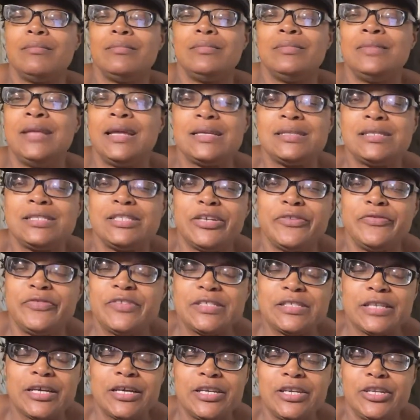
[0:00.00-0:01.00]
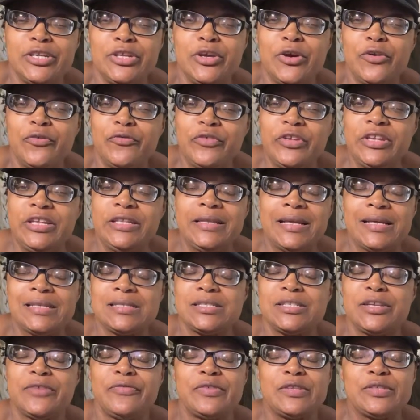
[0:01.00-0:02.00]
That stuff is under your feet. That
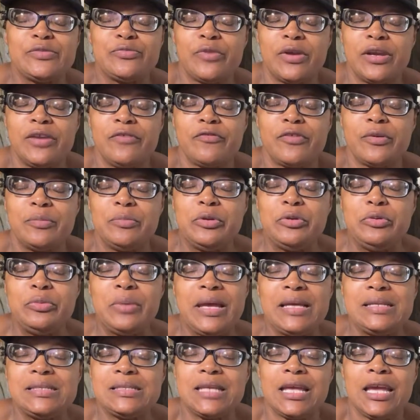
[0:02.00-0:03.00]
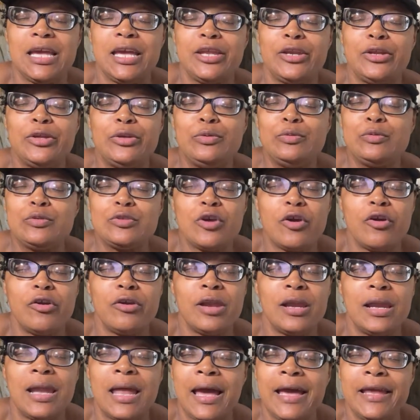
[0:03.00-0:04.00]
stuff is running from you. They scared of you. Turn
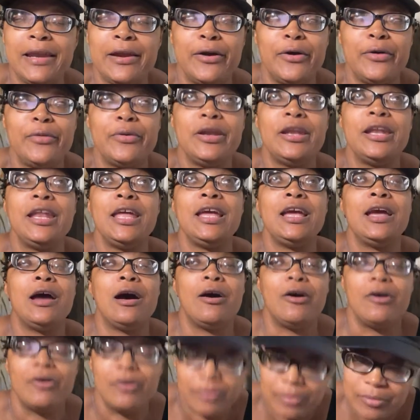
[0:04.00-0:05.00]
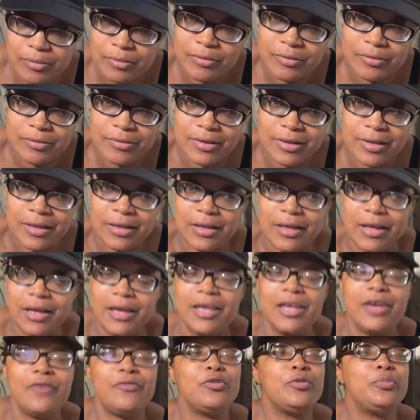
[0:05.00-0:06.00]
the light on and they gone.
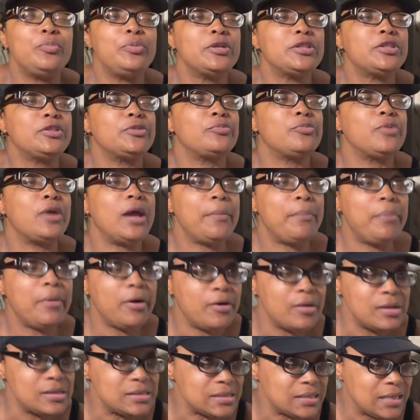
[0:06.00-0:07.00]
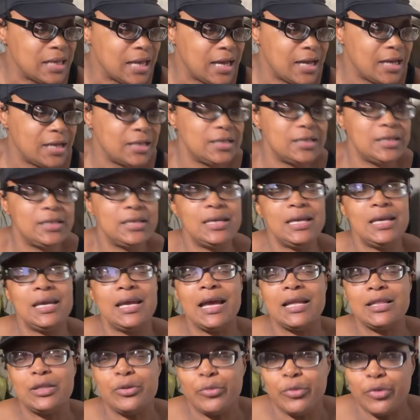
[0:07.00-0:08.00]
If you put the rat poison out, you ain't
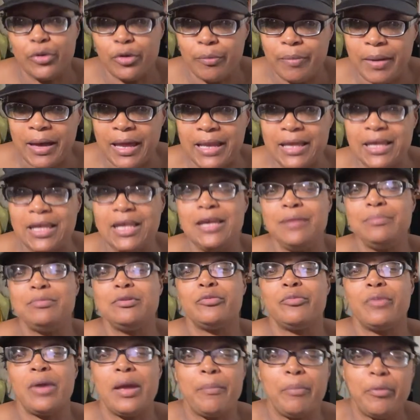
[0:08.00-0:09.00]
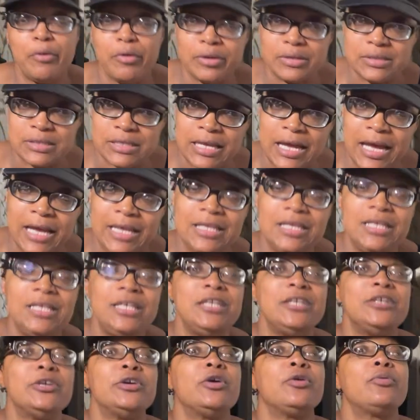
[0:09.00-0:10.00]
got to worry about it. Keep the rat poison out
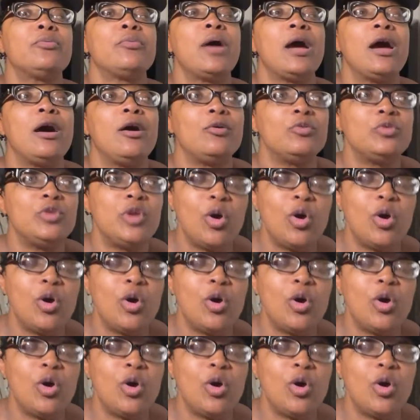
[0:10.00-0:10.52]
year around.